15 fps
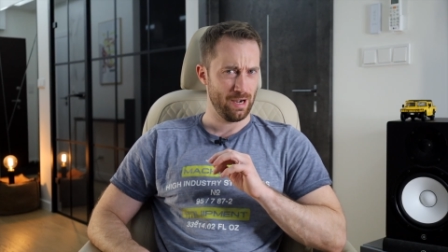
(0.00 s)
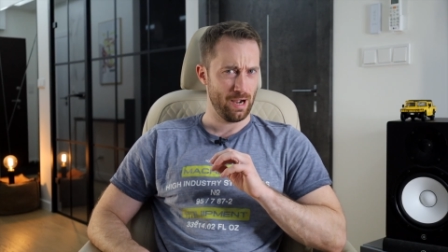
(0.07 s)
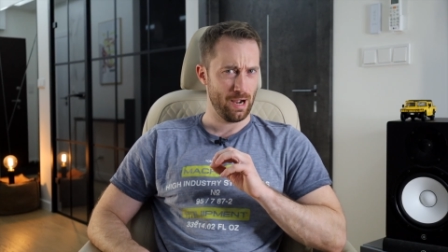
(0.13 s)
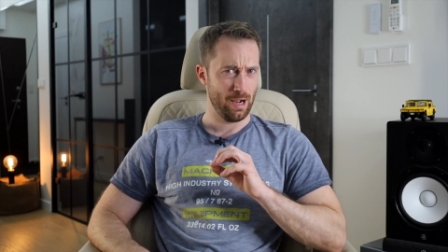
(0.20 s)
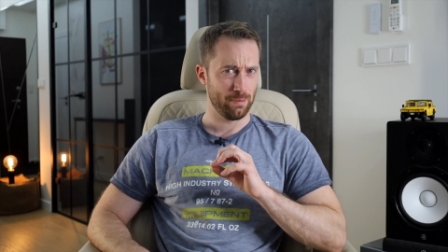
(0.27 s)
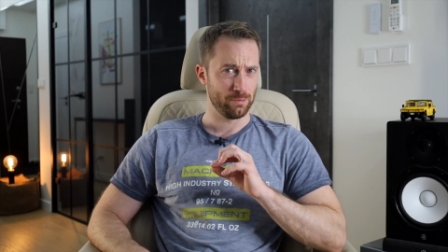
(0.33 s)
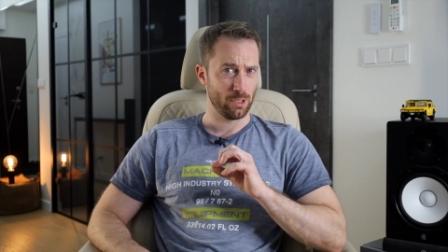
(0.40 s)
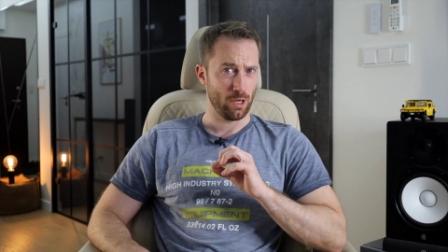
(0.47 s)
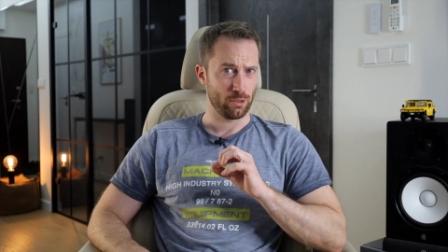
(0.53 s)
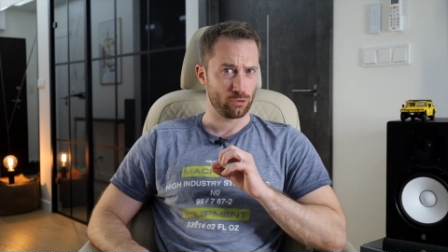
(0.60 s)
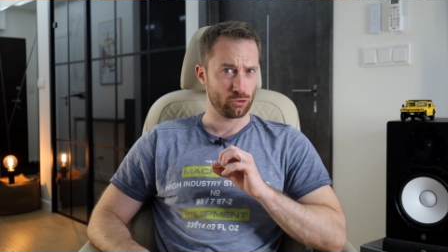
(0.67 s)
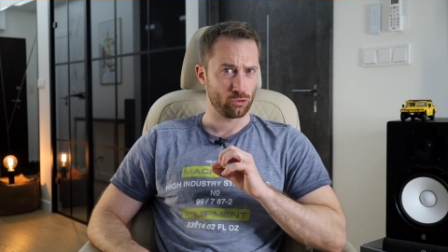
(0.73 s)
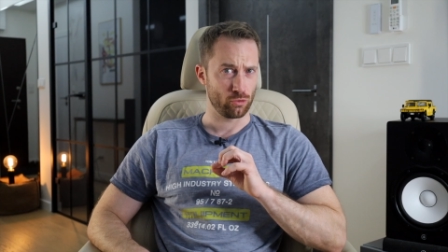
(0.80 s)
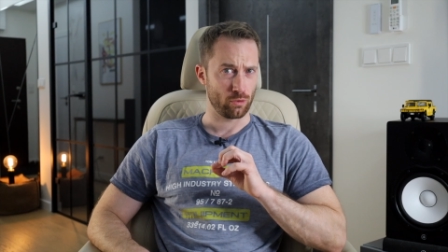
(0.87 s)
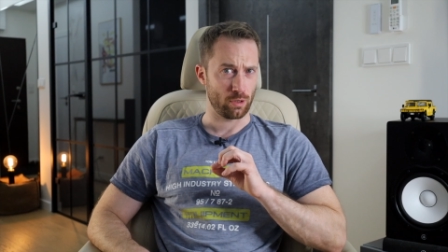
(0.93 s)
I'm not
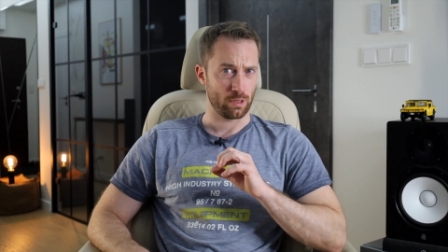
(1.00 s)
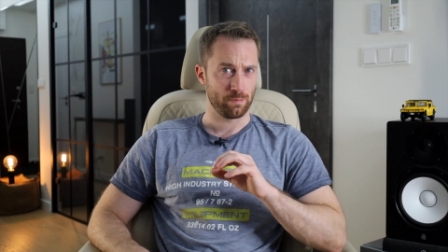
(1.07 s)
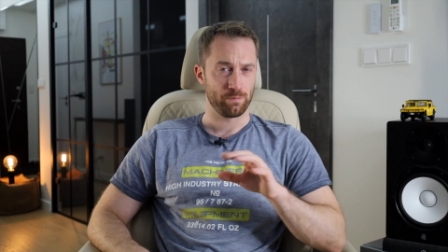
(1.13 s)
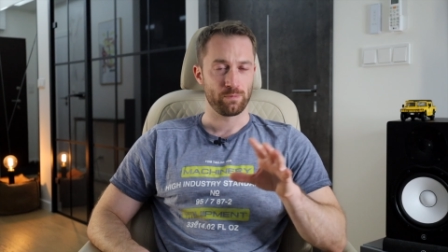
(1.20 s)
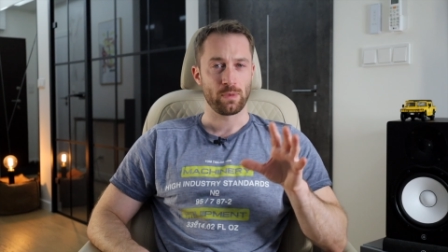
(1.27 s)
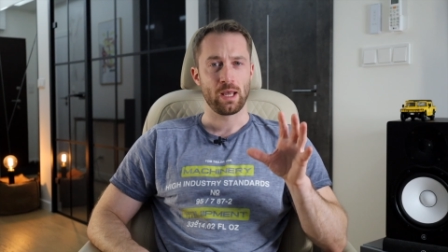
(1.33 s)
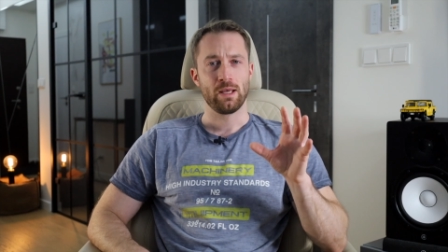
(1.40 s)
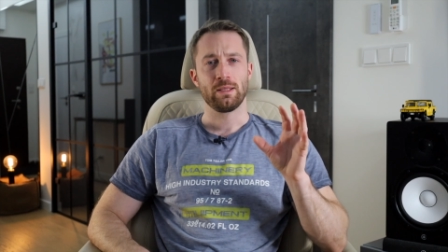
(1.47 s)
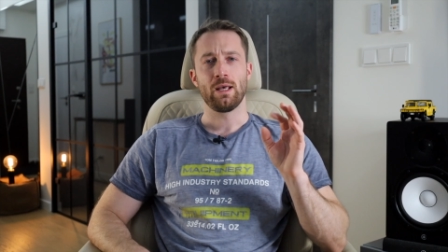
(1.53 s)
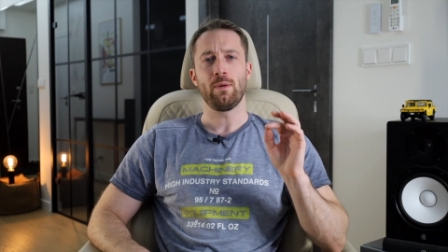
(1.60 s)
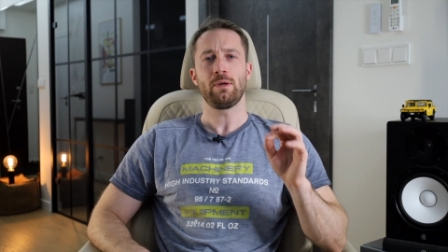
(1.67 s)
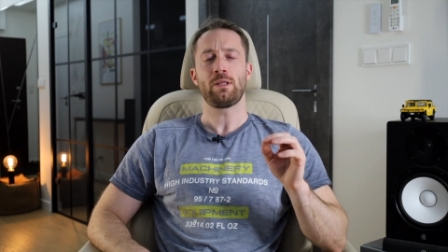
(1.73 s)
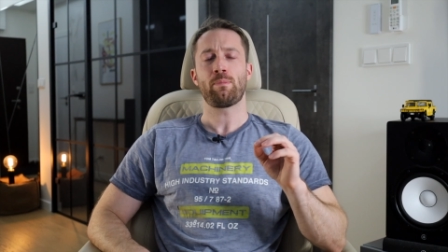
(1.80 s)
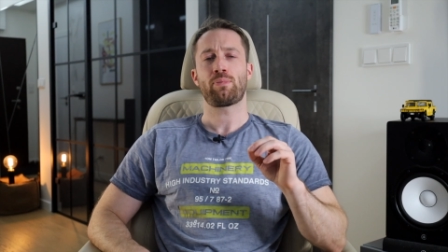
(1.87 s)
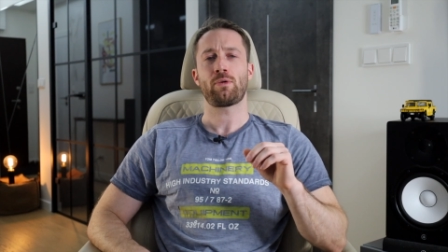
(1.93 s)
sure. Now
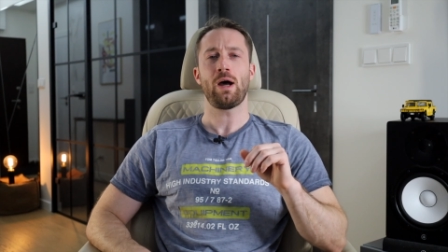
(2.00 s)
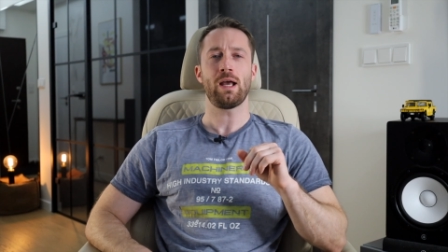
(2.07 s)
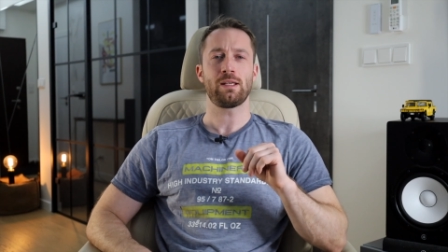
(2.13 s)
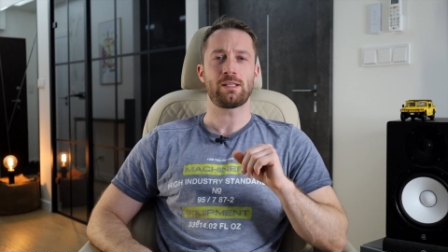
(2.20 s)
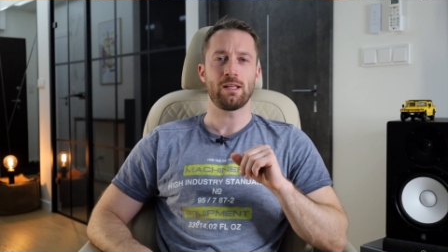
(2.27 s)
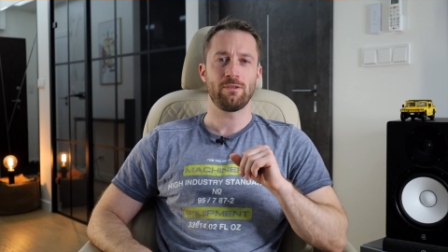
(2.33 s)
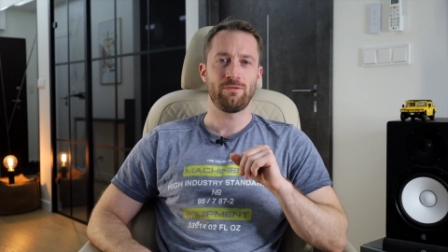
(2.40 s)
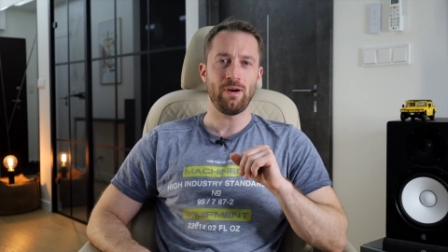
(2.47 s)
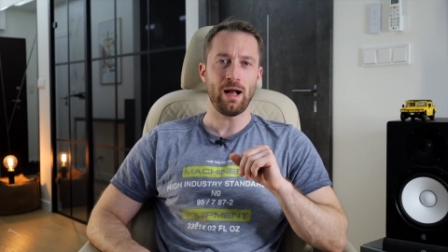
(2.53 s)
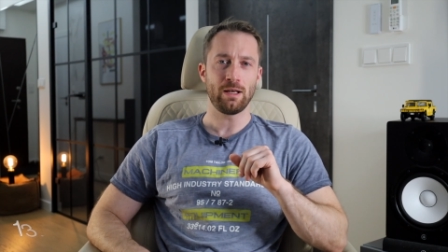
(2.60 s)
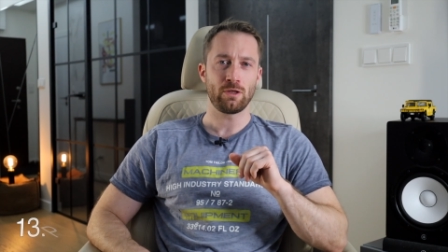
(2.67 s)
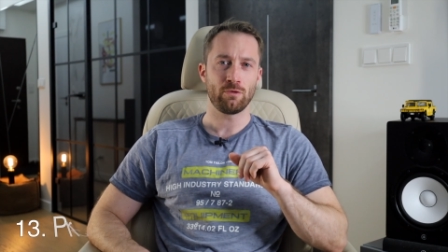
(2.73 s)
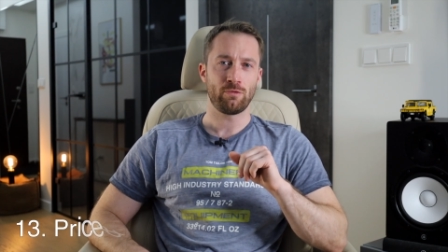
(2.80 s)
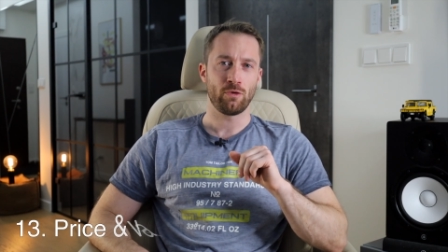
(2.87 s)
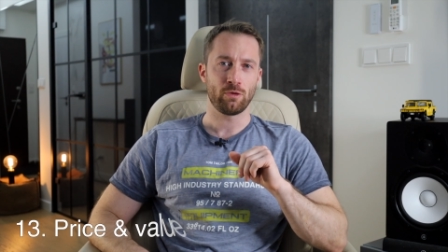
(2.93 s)
in the price and
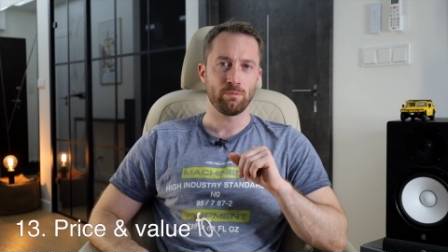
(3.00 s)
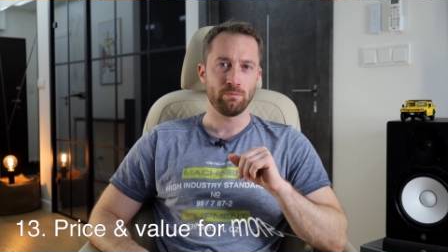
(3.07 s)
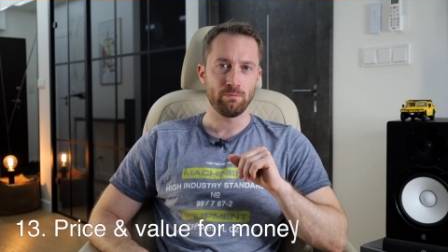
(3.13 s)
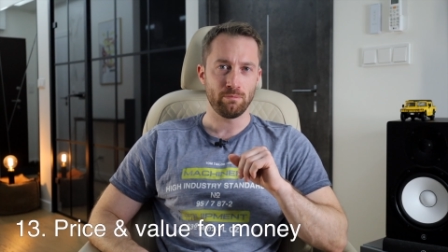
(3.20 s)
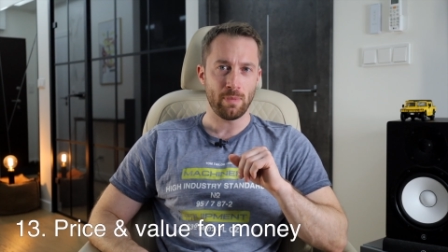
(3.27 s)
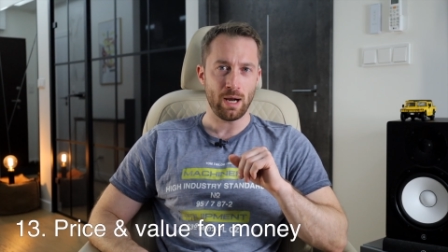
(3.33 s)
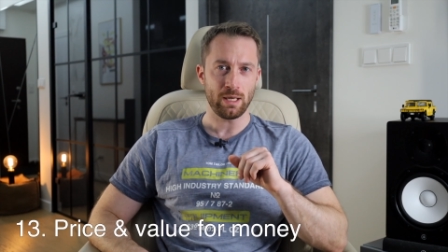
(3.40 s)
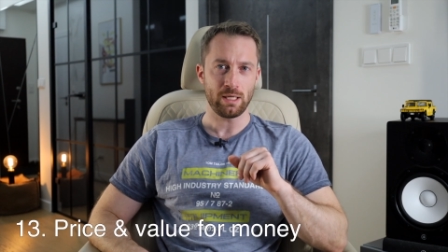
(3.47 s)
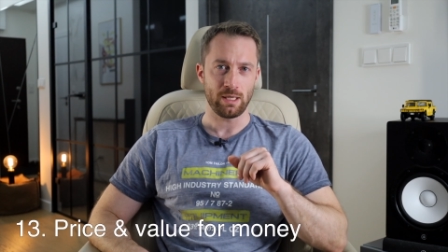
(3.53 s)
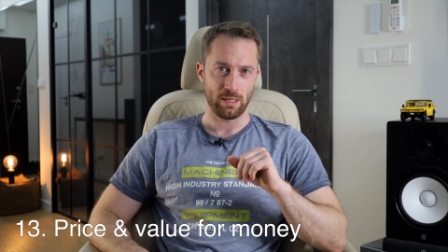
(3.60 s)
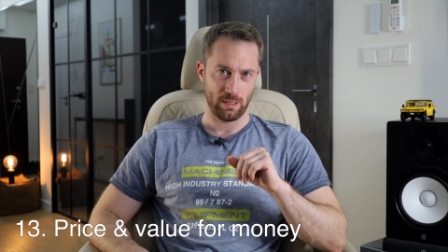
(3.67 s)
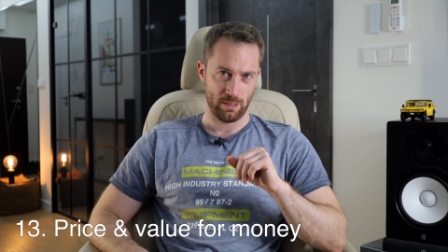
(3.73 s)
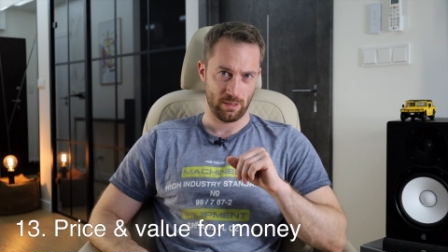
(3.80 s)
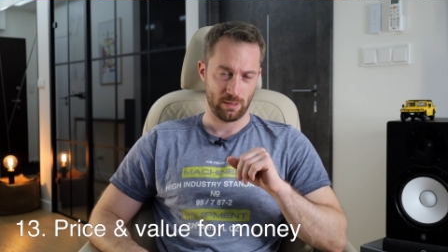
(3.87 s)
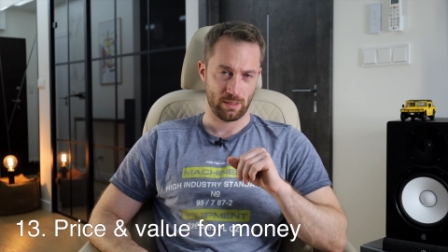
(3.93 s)
value for money
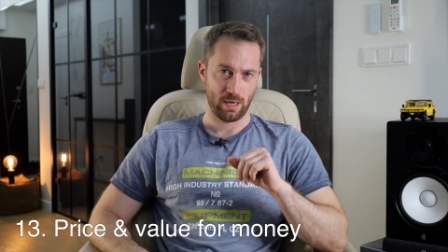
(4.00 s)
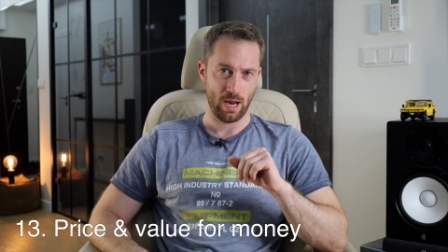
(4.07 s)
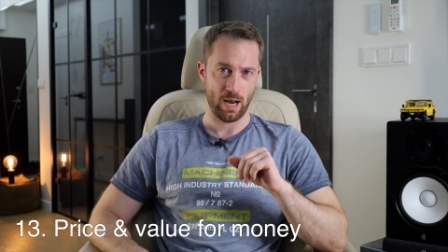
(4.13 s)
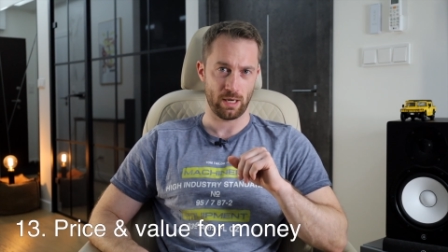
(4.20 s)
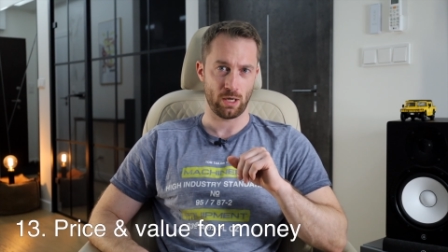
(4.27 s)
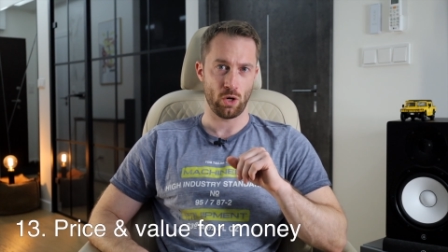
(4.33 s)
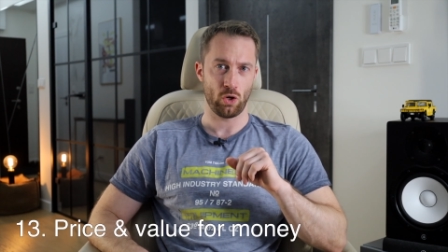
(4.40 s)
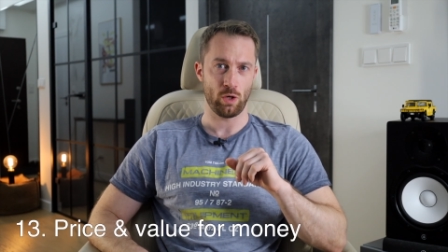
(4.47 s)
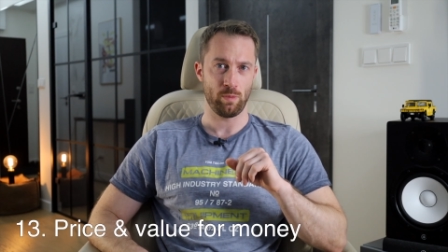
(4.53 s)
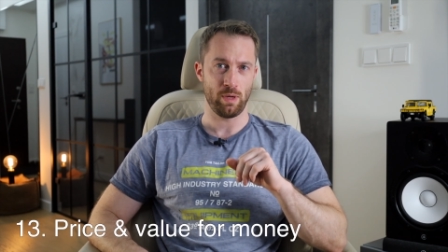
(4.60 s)
category,